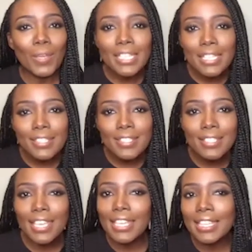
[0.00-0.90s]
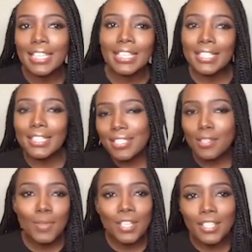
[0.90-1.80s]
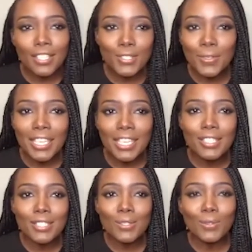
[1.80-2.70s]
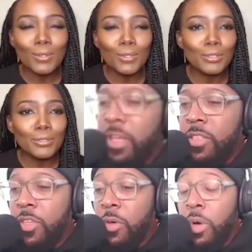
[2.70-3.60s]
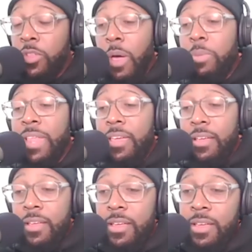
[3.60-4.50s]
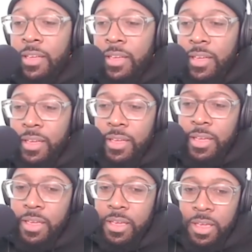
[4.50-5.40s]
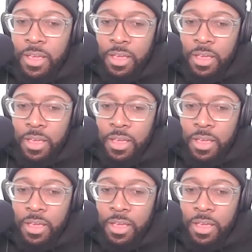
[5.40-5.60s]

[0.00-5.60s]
witnessed anything similar to this, or what, what any of your friends been in entanglement